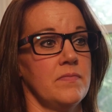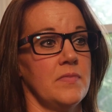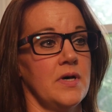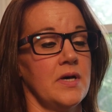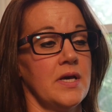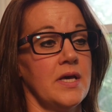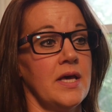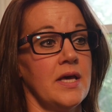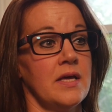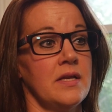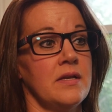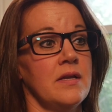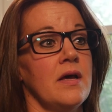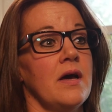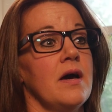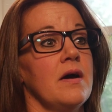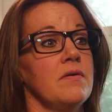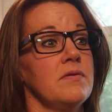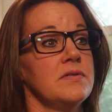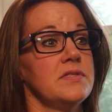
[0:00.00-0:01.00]
Again,
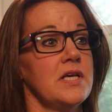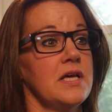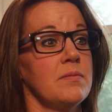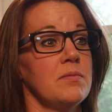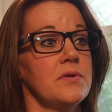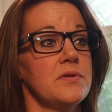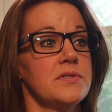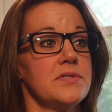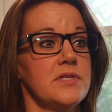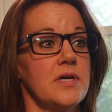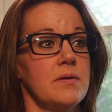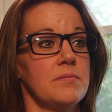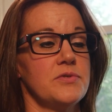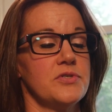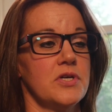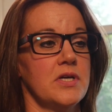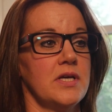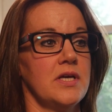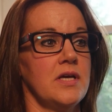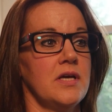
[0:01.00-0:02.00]
I was able to stop
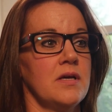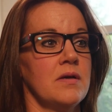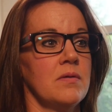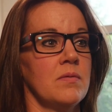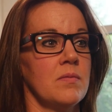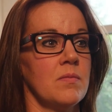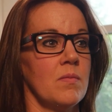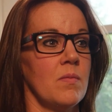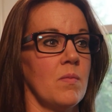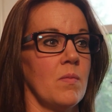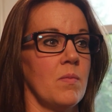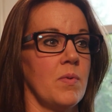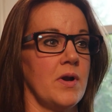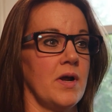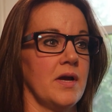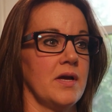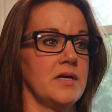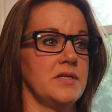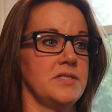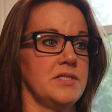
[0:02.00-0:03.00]
drinking, but
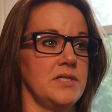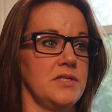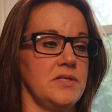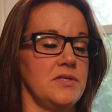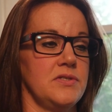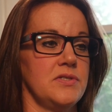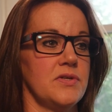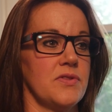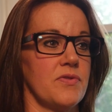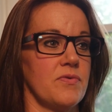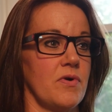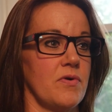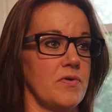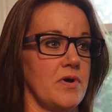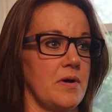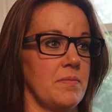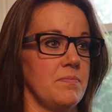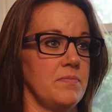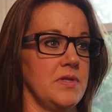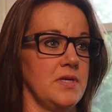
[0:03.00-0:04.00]
I continued to throw
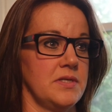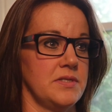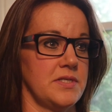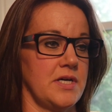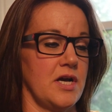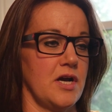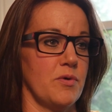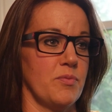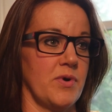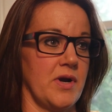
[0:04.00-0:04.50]
up the entire